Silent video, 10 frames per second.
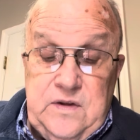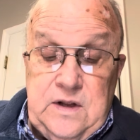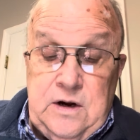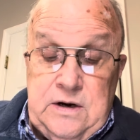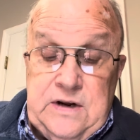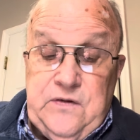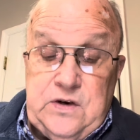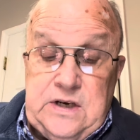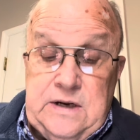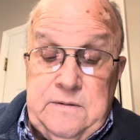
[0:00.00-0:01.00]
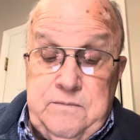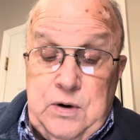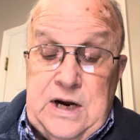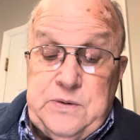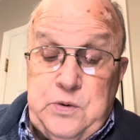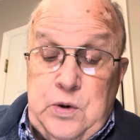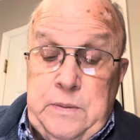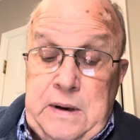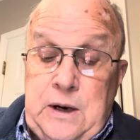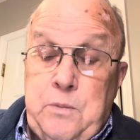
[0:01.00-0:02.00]
there are difference in price
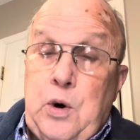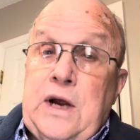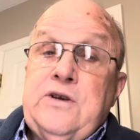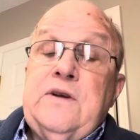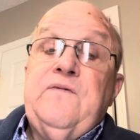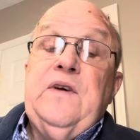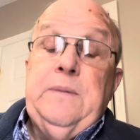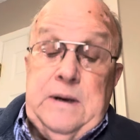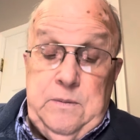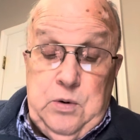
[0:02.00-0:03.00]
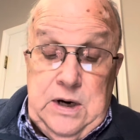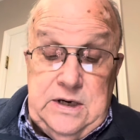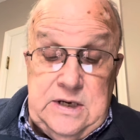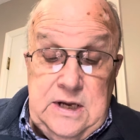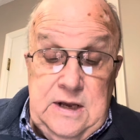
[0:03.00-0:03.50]
between male brains and female brains?"